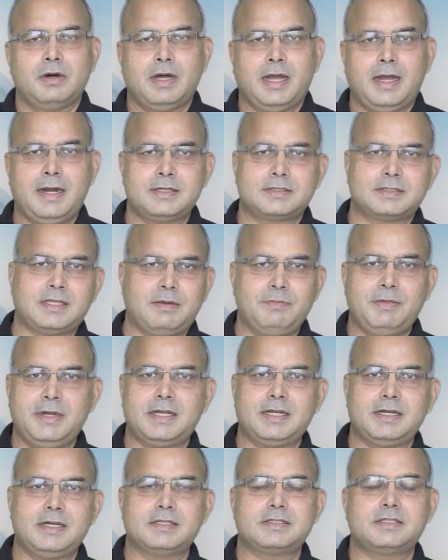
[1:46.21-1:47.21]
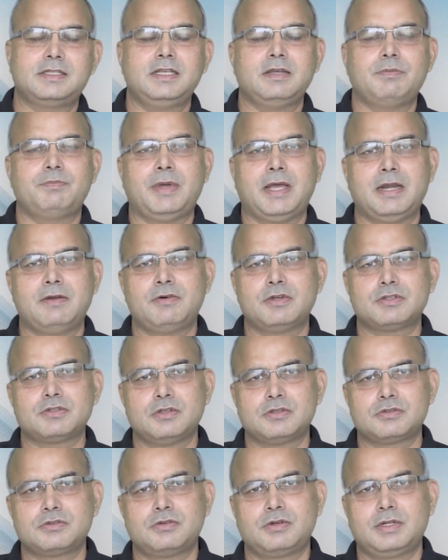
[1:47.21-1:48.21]
and simultaneously a bell was
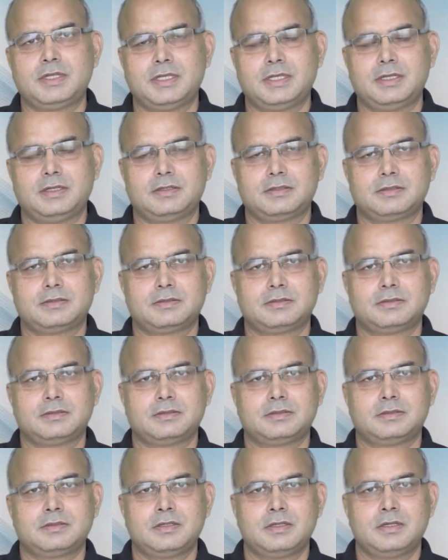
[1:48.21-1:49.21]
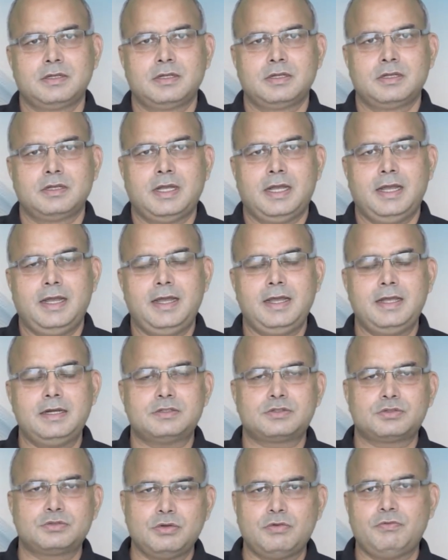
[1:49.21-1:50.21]
also ringing. And
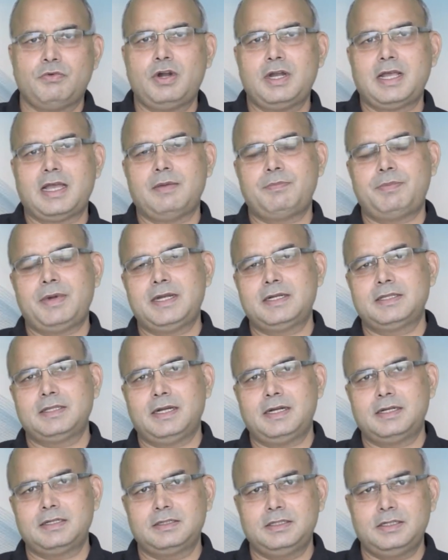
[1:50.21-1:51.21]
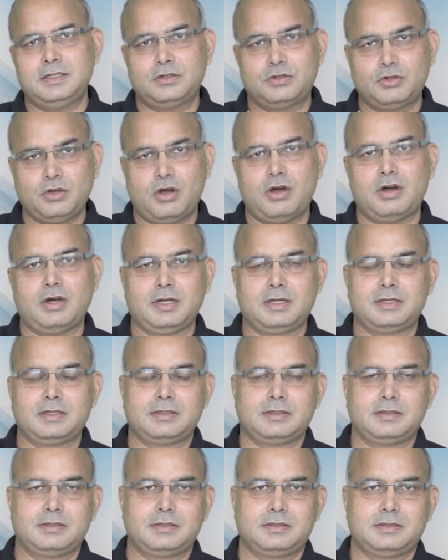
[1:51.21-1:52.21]
so what happened that the dog
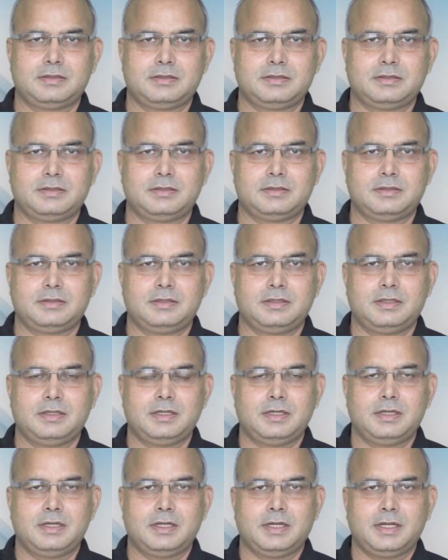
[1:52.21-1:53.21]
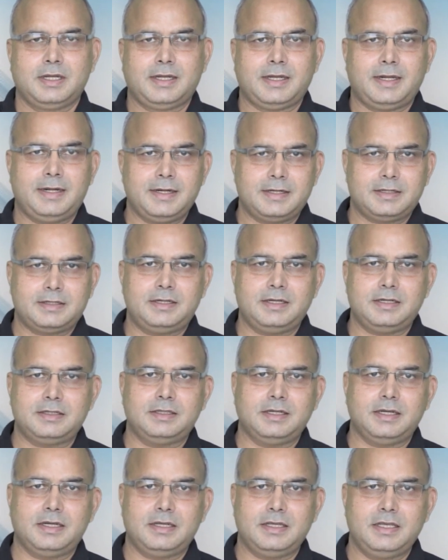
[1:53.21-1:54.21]
connected
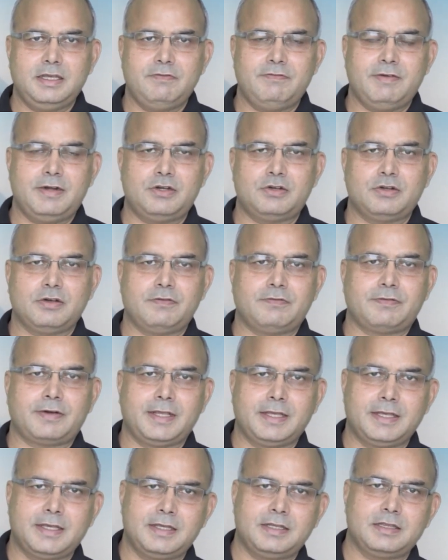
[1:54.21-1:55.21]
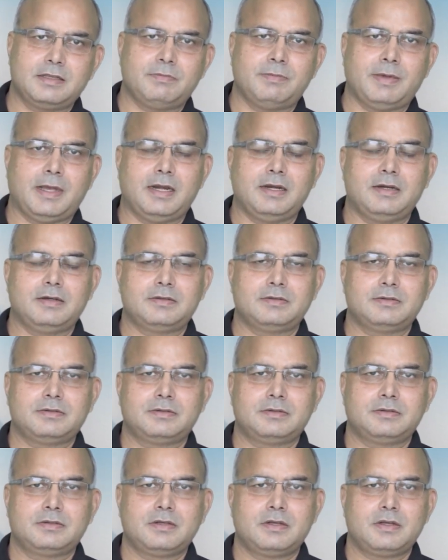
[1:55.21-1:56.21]
the event of ringing the bell
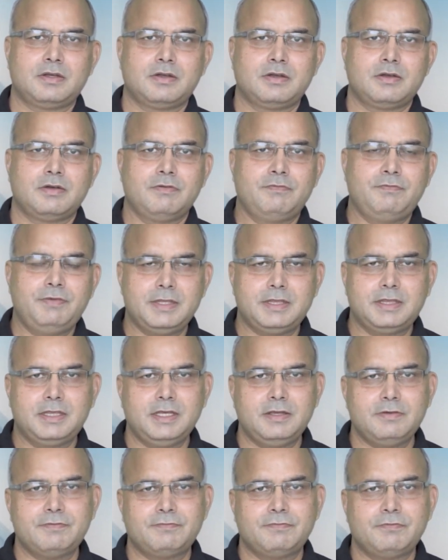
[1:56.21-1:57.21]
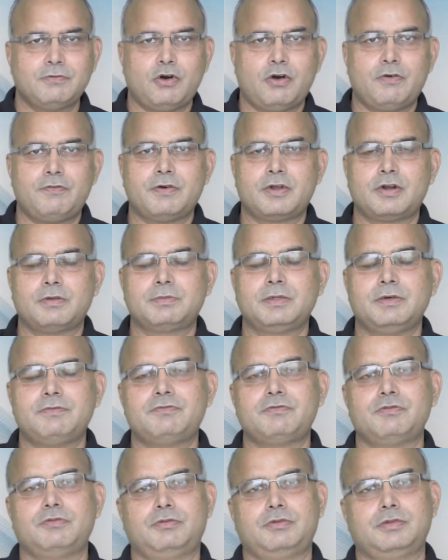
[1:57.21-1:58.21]
with the offer of the
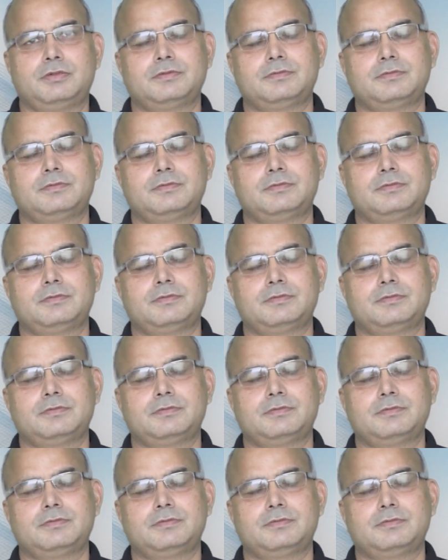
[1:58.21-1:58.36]
food.